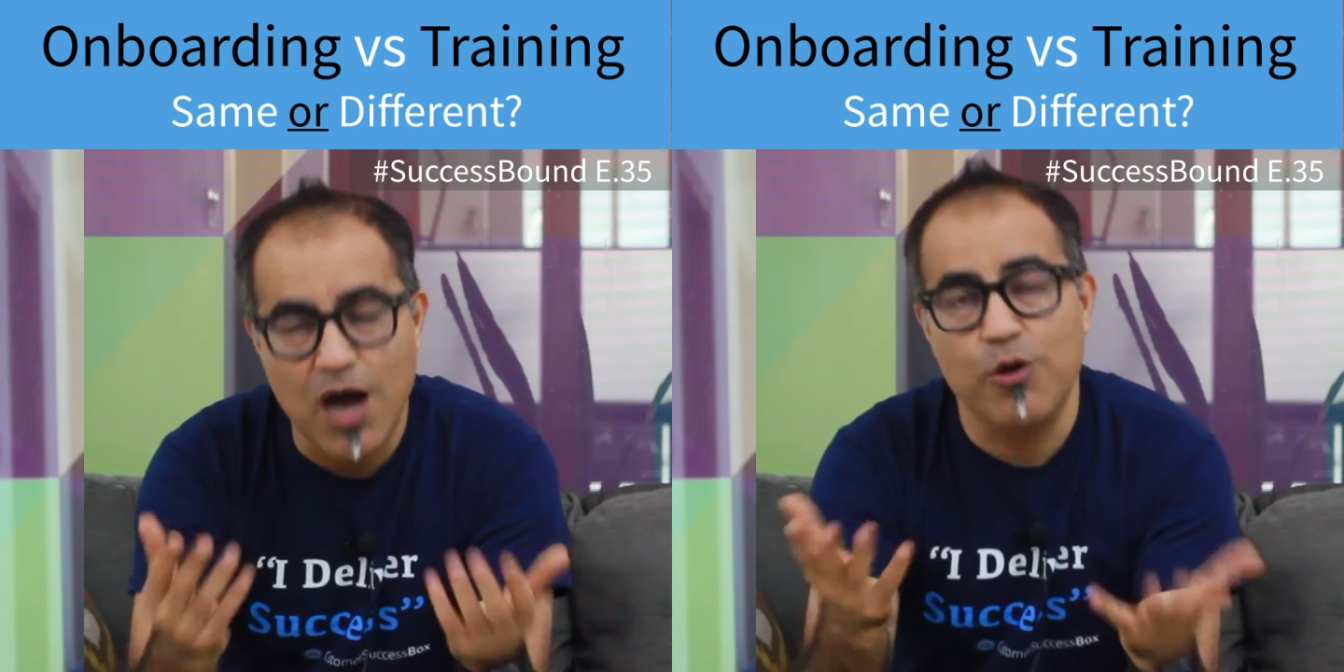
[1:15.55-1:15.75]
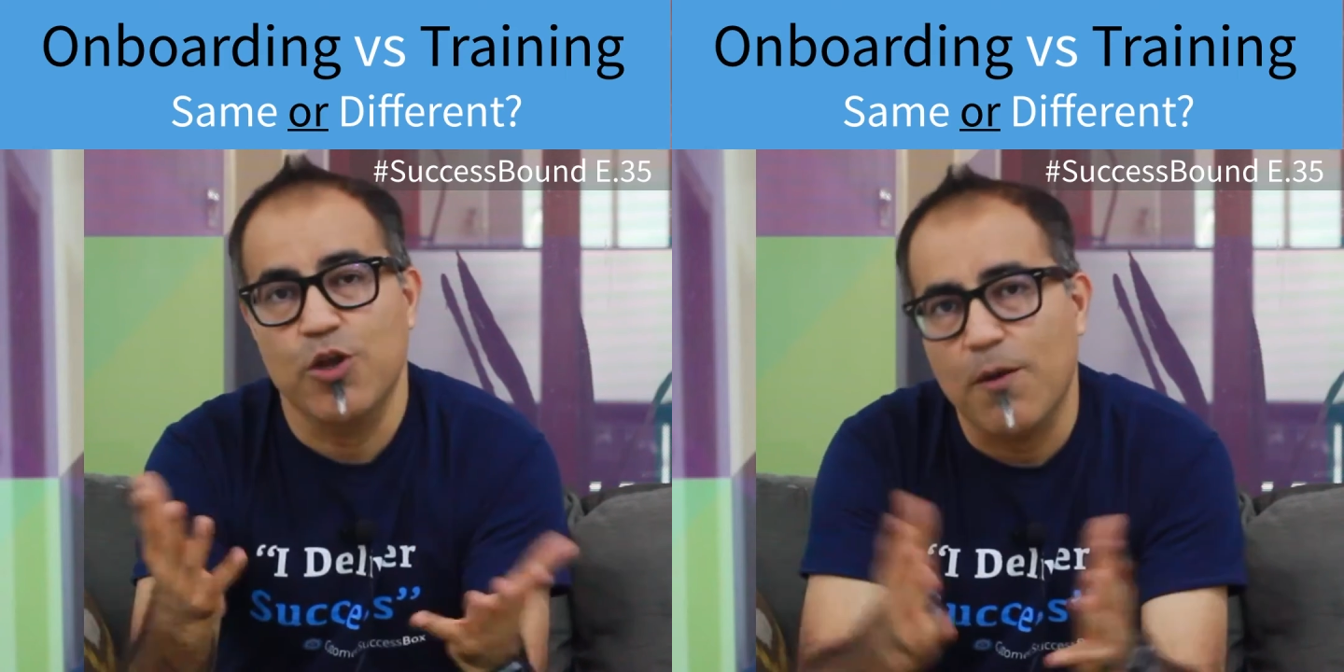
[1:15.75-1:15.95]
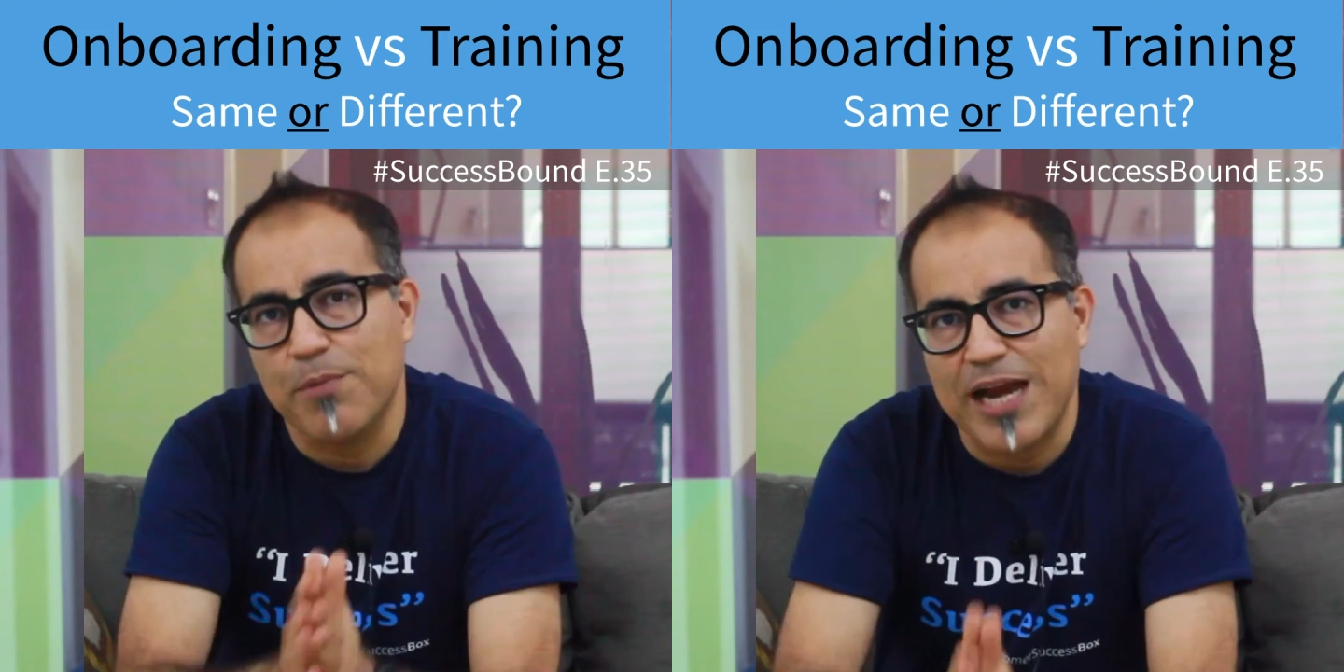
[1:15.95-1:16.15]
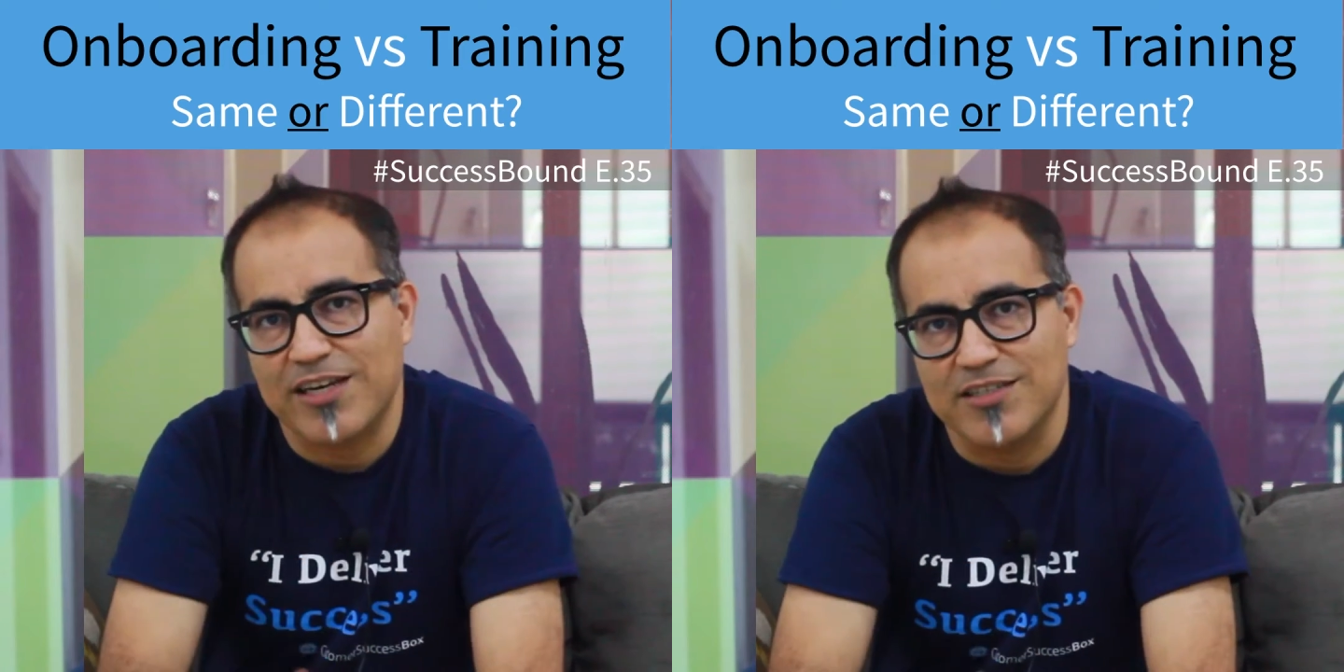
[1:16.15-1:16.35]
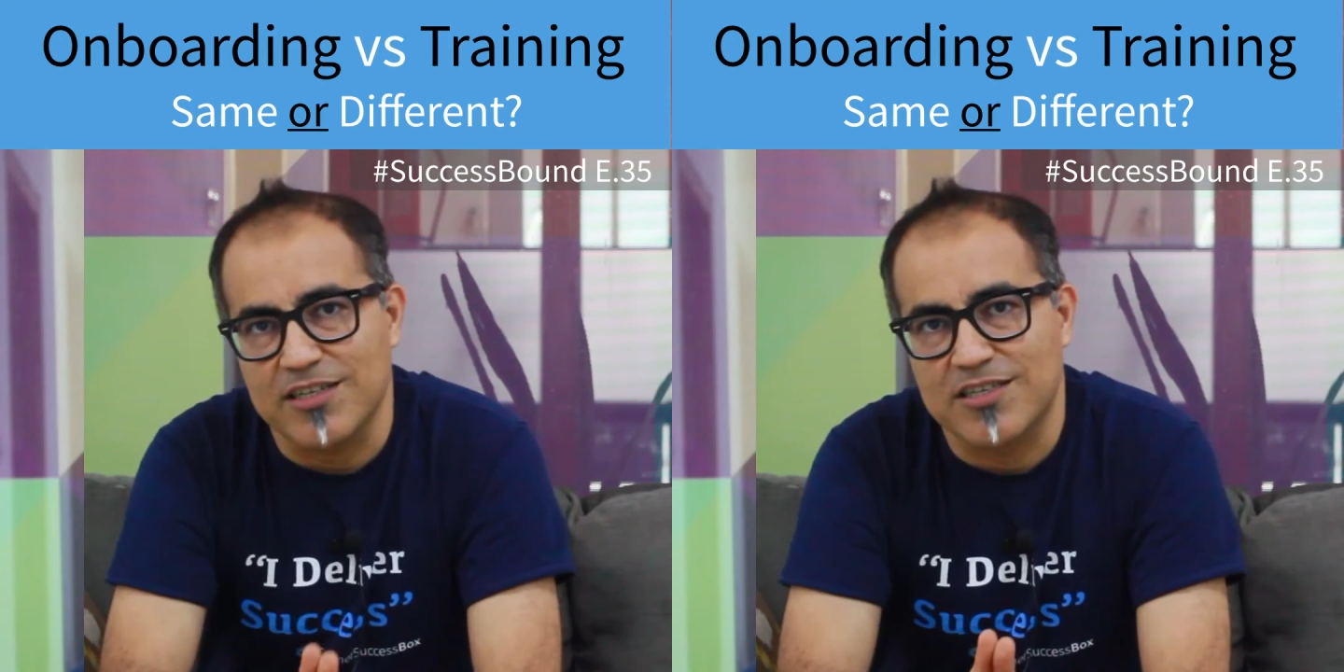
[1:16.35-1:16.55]
How are your
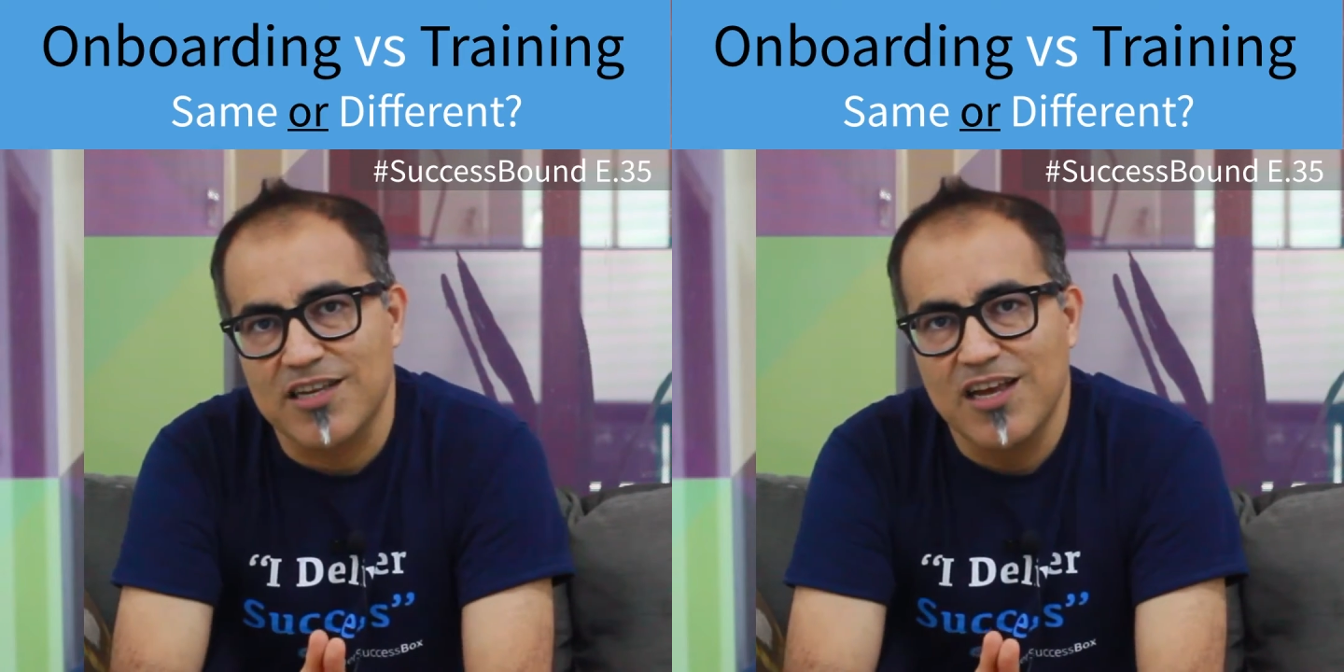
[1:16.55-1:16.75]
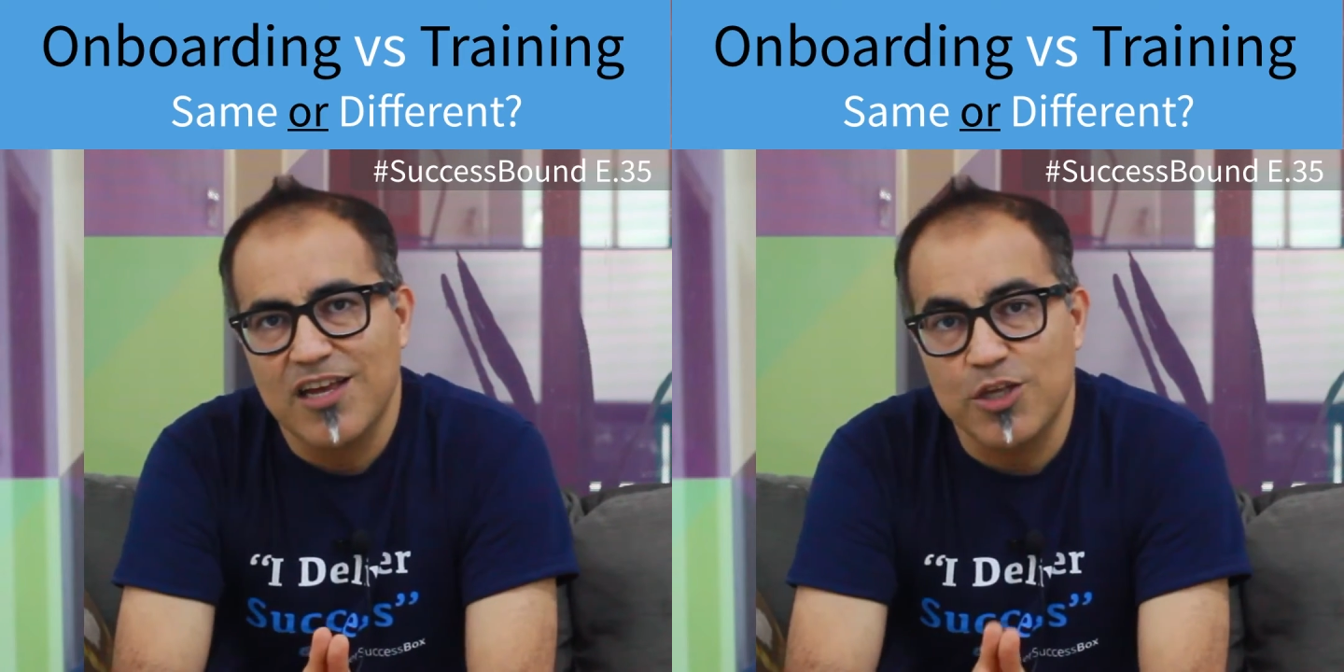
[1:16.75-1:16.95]
practices